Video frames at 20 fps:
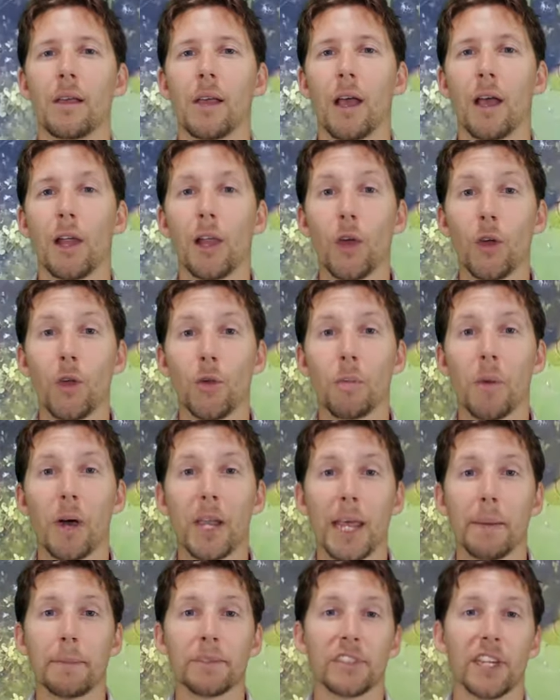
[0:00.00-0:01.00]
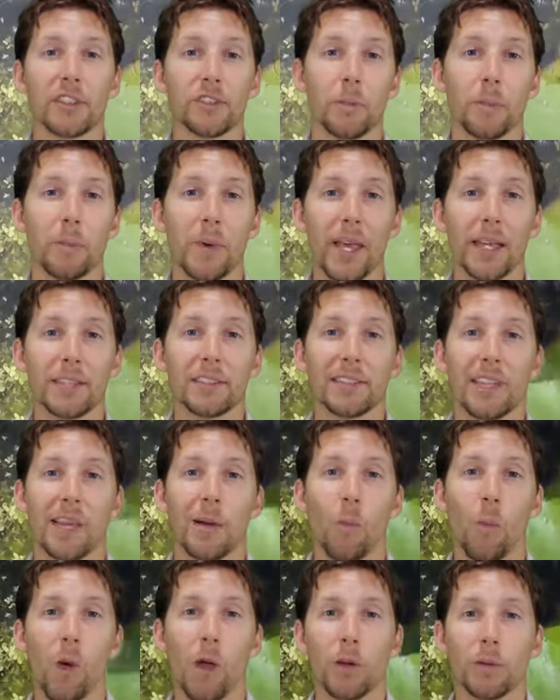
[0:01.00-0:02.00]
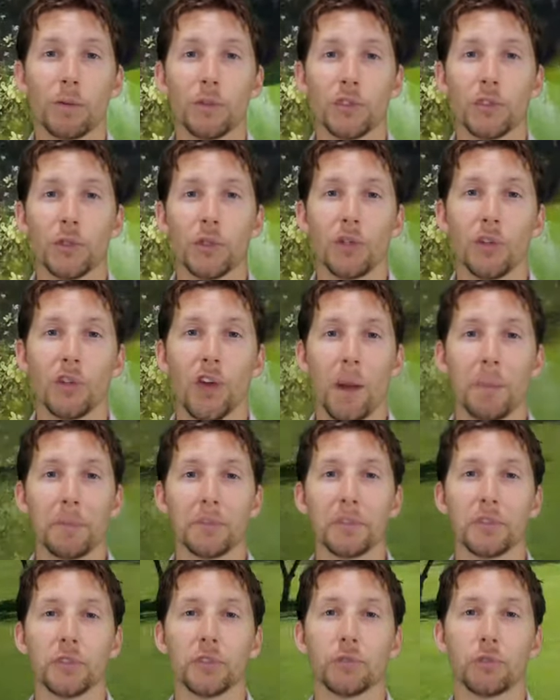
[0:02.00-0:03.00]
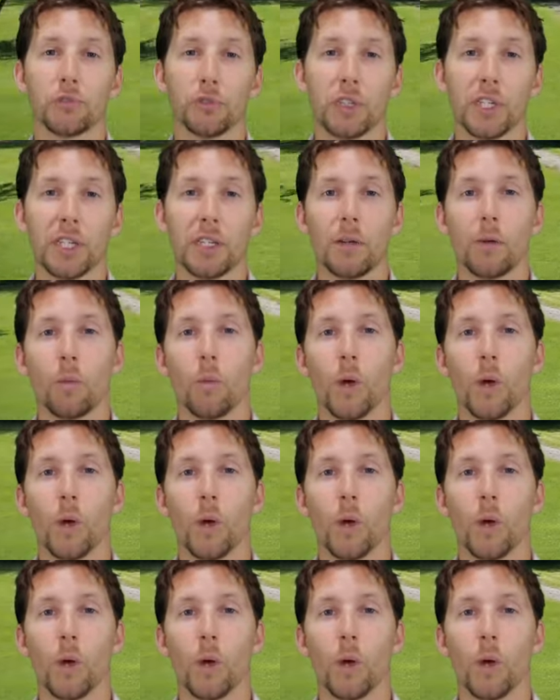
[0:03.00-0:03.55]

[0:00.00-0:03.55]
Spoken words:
Hello, my name is Ajahn Bex and welcome to the Timelessness Retreat.